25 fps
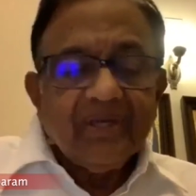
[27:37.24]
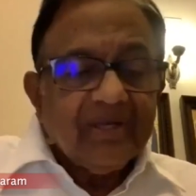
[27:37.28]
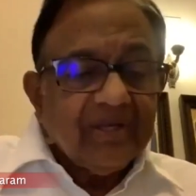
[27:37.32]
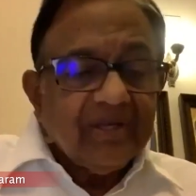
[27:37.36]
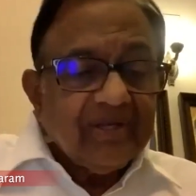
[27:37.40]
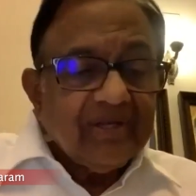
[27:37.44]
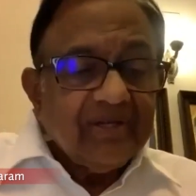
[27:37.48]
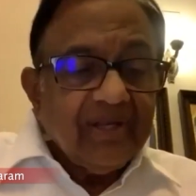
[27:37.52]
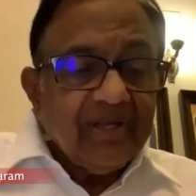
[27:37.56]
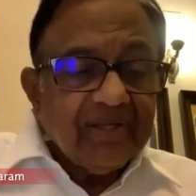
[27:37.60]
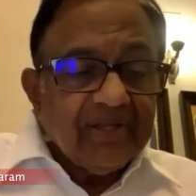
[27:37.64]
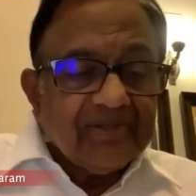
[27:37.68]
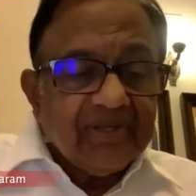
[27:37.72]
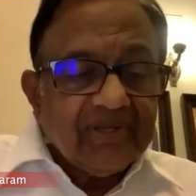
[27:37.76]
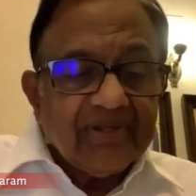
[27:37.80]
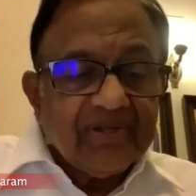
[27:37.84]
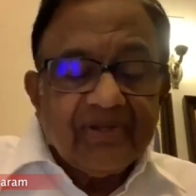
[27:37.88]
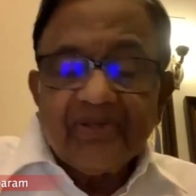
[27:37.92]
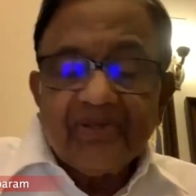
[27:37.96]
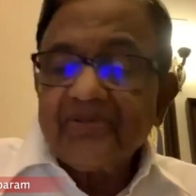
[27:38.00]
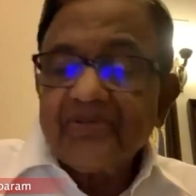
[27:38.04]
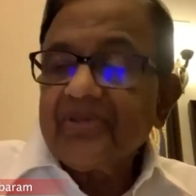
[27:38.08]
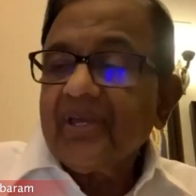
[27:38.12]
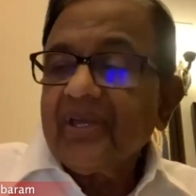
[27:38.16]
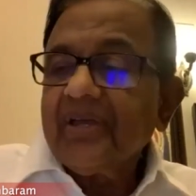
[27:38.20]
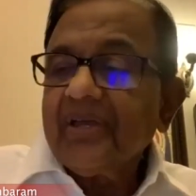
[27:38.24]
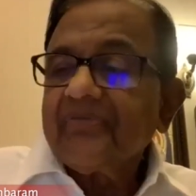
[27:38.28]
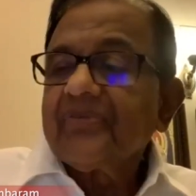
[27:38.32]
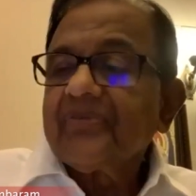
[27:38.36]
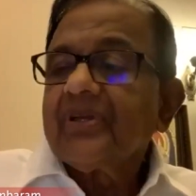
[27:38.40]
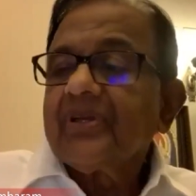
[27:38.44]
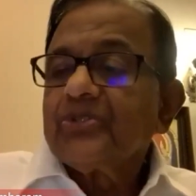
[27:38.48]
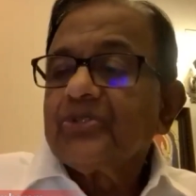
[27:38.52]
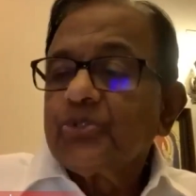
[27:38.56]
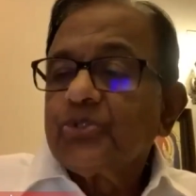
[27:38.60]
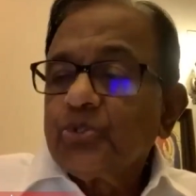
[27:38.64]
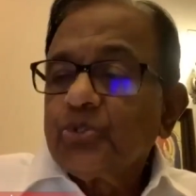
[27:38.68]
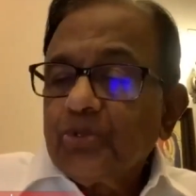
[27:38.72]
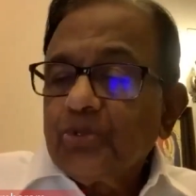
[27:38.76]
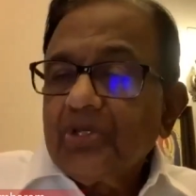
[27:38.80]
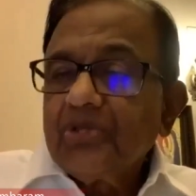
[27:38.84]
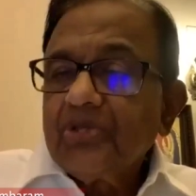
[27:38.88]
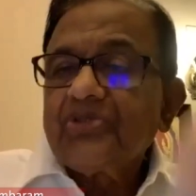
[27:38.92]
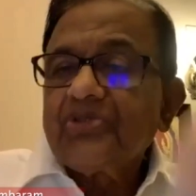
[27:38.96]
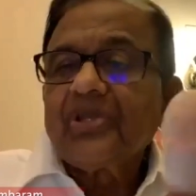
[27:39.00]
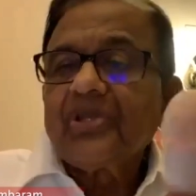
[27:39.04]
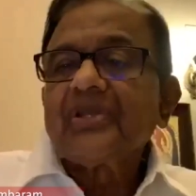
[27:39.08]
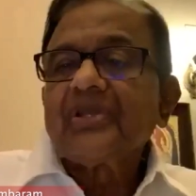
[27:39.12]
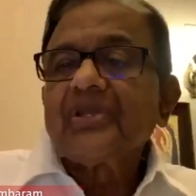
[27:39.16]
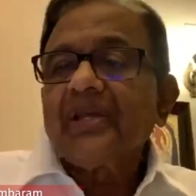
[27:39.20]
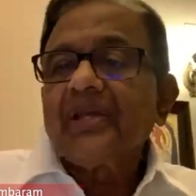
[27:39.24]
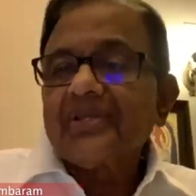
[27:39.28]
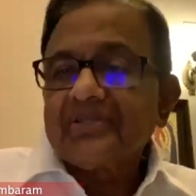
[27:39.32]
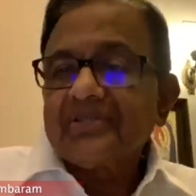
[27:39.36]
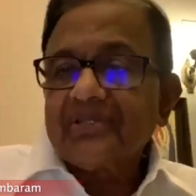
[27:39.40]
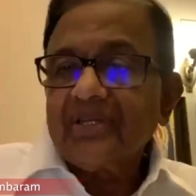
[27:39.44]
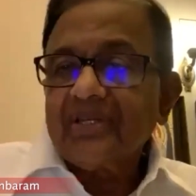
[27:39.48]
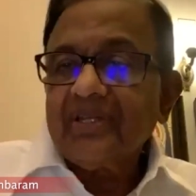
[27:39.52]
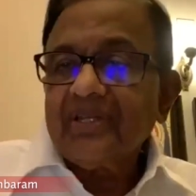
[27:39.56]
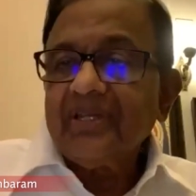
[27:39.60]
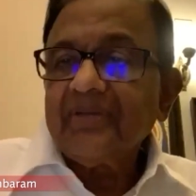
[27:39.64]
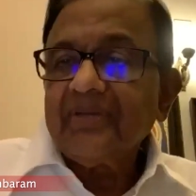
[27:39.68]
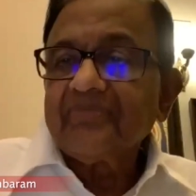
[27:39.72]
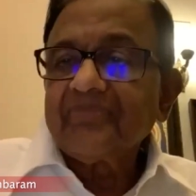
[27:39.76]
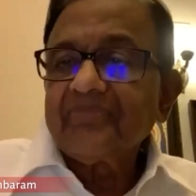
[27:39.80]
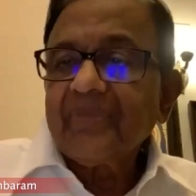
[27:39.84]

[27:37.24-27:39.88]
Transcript: Does it deserve judicial custody?